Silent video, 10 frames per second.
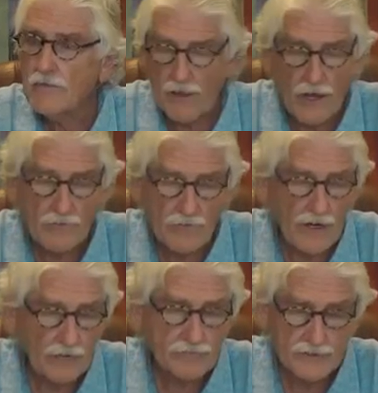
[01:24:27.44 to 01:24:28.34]
I had
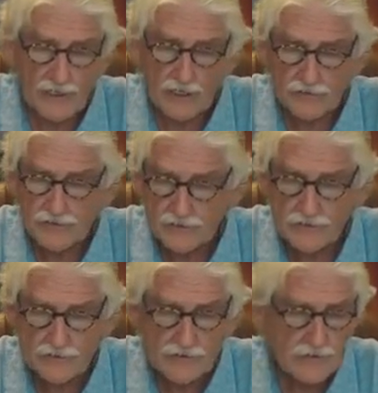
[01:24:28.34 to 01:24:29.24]
my ups and downs.
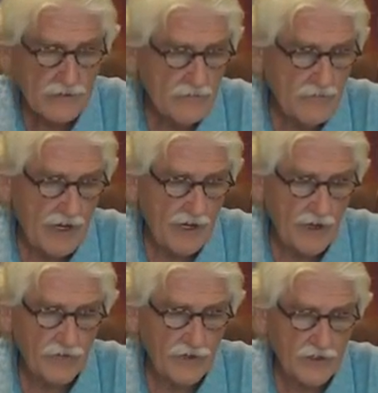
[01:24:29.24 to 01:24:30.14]
My
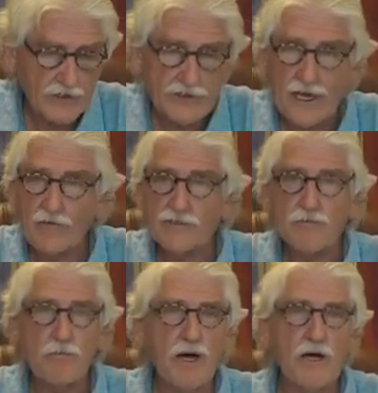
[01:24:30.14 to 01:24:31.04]
health, because I was
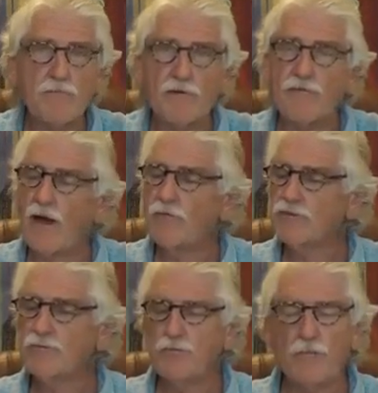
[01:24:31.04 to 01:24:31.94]
pumping
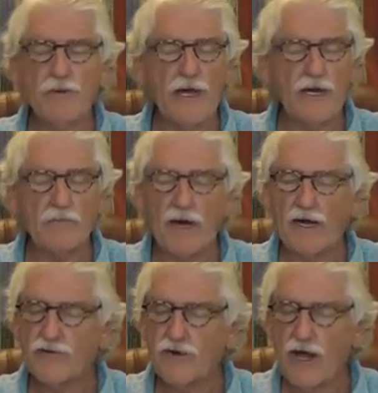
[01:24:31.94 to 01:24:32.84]
out of
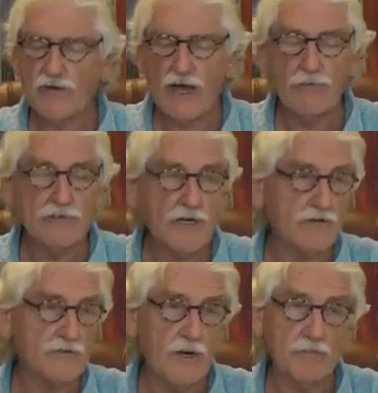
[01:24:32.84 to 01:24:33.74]
body traveling. I
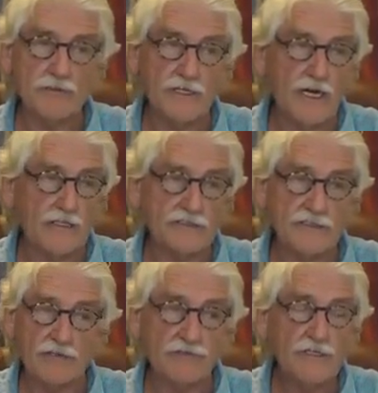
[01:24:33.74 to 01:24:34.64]
was pumping the God
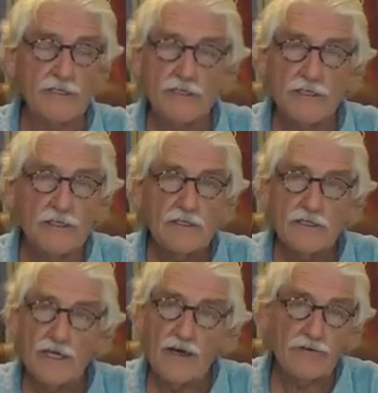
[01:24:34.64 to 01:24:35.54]
stuff.
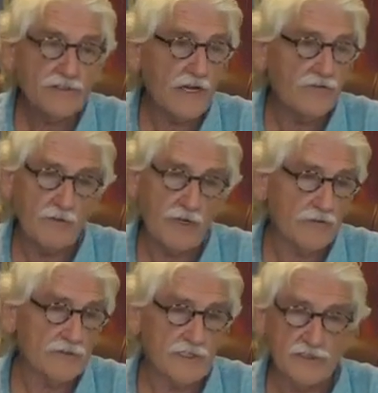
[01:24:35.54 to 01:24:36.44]
The health stuff to me
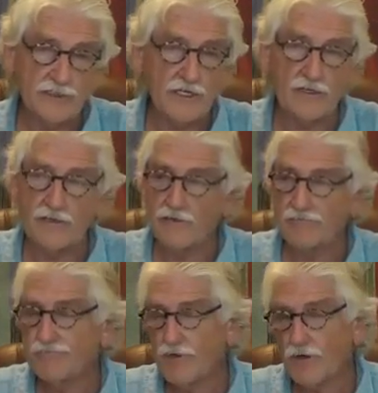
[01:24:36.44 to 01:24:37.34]
was easy, and then
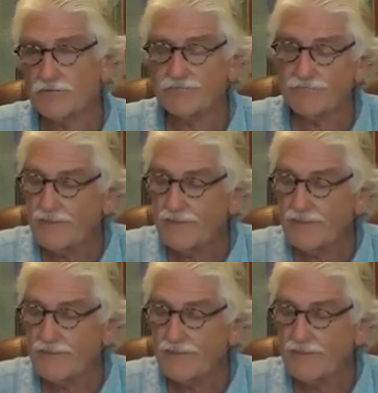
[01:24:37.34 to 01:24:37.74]
of course,